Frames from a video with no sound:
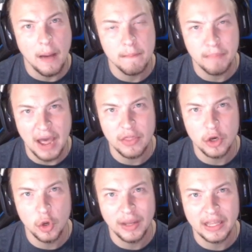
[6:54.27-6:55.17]
by the
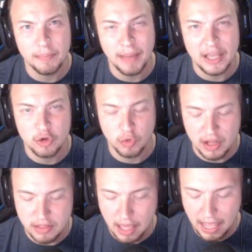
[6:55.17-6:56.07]
New England
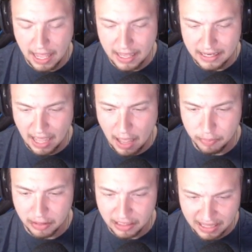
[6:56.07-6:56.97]
Patriots, and I
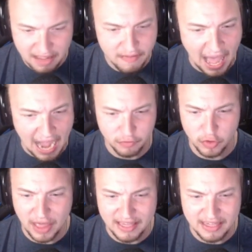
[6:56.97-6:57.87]
believe after
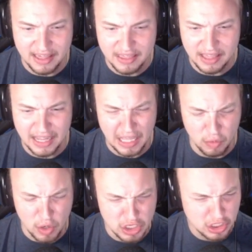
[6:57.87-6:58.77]
that season he
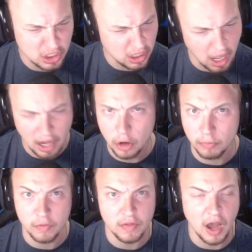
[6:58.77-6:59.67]
was cut or
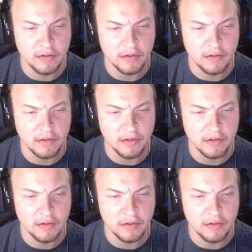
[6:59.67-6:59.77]
moved on